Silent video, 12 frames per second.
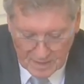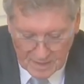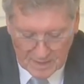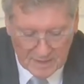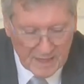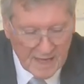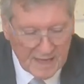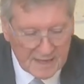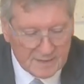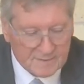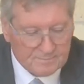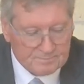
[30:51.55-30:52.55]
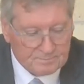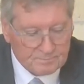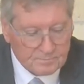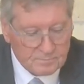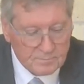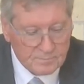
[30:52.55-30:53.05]
And here
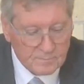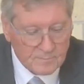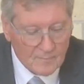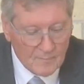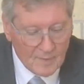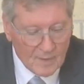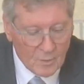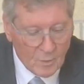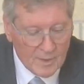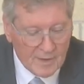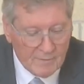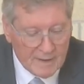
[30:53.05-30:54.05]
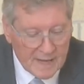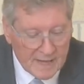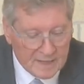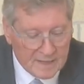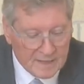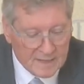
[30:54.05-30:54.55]
we read,